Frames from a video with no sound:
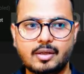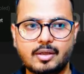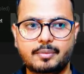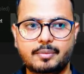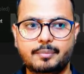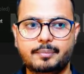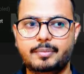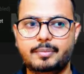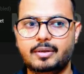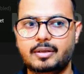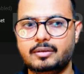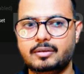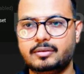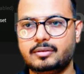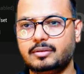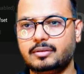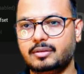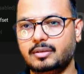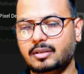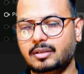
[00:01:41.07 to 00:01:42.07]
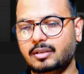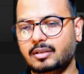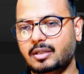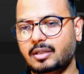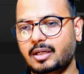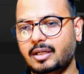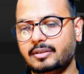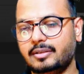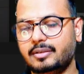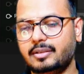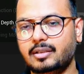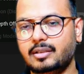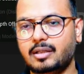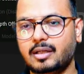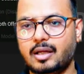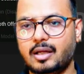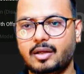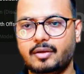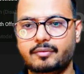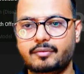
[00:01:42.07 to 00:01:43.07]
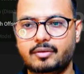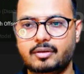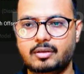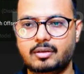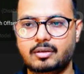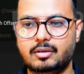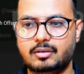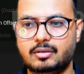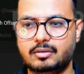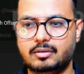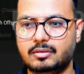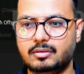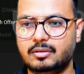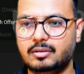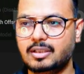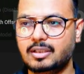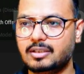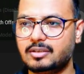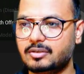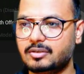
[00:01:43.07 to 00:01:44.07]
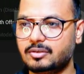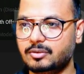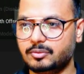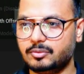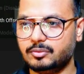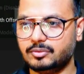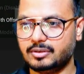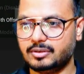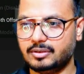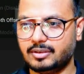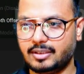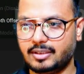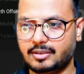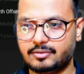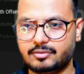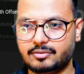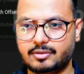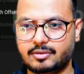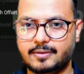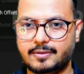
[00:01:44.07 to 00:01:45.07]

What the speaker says: but I think I will, let's use it actually.